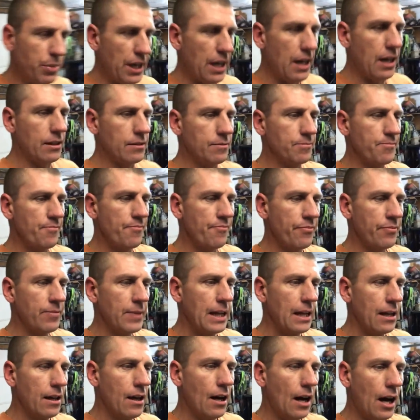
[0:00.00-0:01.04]
bad.
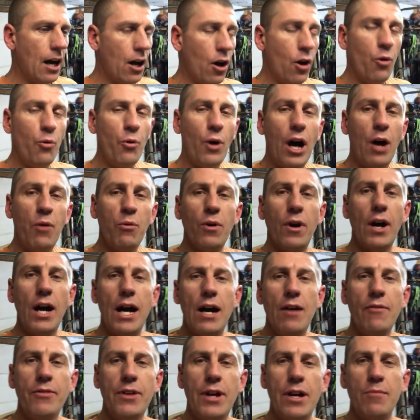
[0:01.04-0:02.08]
I will
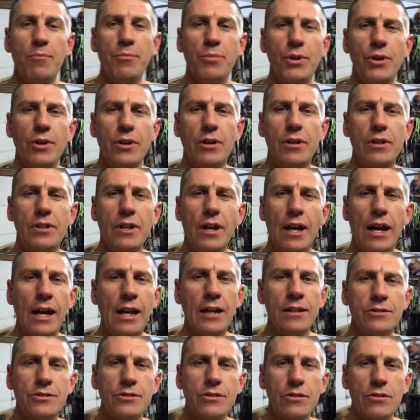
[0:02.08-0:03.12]
have that book to
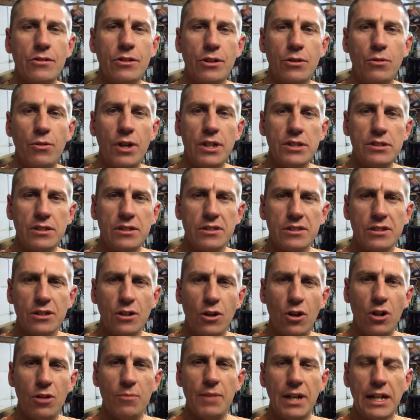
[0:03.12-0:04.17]
answer the questions that
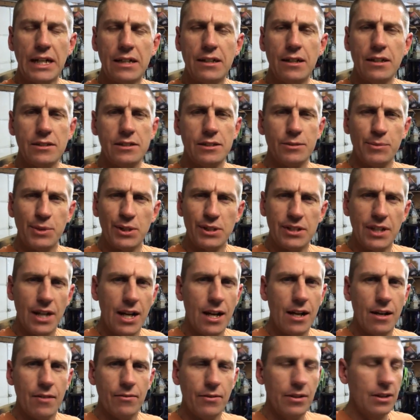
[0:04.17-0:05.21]
all my customers
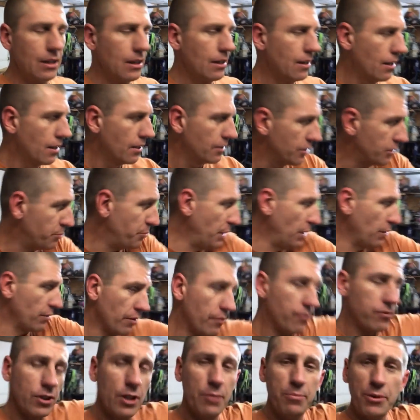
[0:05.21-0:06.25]
have. Just be able to
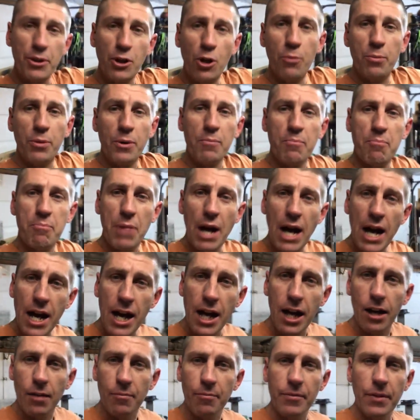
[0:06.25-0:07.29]
flip it open,
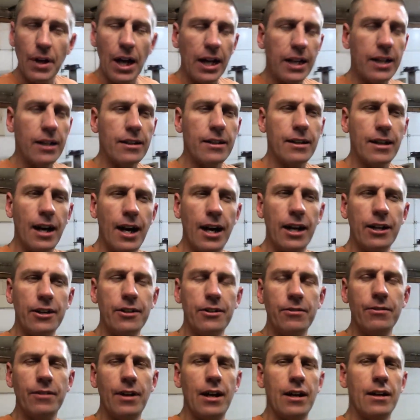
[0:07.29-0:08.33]
bam. I can kind of
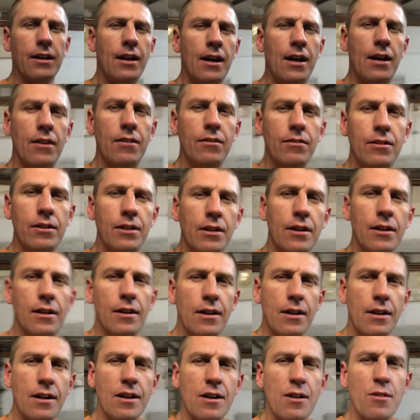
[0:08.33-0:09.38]
do that now,
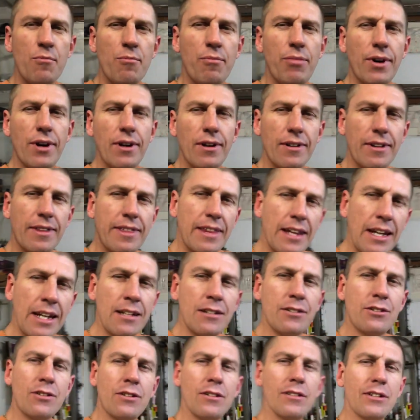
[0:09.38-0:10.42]
but
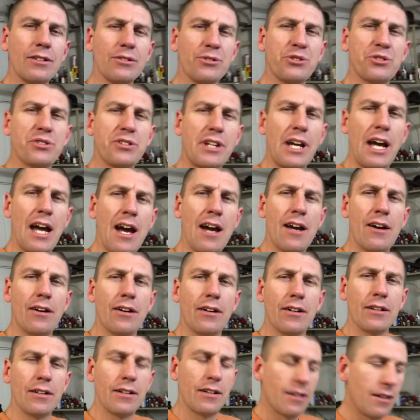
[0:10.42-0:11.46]
things are a little scattered,